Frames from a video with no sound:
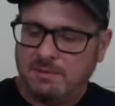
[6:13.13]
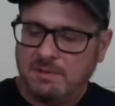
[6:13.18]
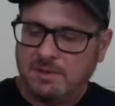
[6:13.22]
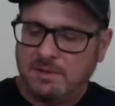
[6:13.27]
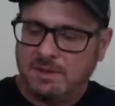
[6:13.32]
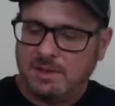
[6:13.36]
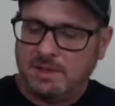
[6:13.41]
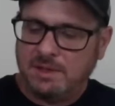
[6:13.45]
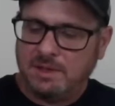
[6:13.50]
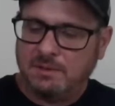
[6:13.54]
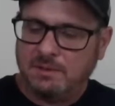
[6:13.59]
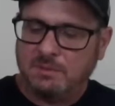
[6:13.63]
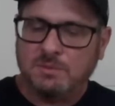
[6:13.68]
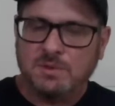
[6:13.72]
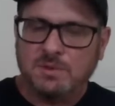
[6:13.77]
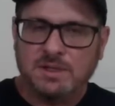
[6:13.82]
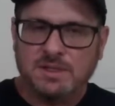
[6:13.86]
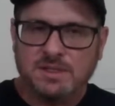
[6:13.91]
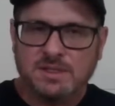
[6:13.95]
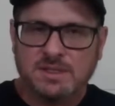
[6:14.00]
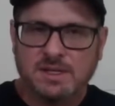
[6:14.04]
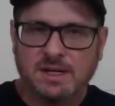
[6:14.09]
you know,
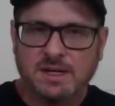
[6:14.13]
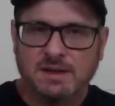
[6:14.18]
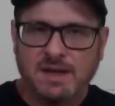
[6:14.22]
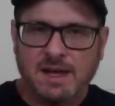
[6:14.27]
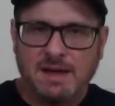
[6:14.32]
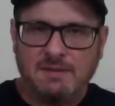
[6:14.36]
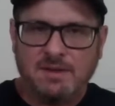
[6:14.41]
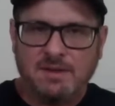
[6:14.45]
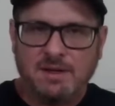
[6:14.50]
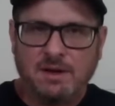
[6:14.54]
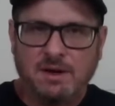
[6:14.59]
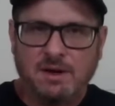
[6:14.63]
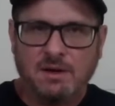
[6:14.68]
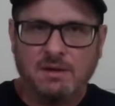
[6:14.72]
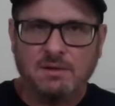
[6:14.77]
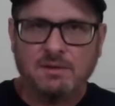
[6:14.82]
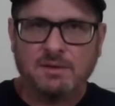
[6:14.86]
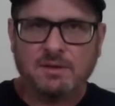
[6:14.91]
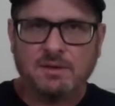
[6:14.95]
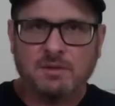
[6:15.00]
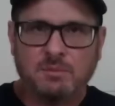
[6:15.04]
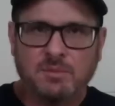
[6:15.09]
instead of having all
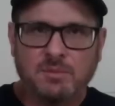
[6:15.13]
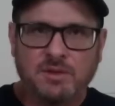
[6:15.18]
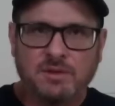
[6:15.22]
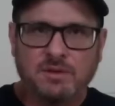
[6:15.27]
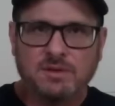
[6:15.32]
the,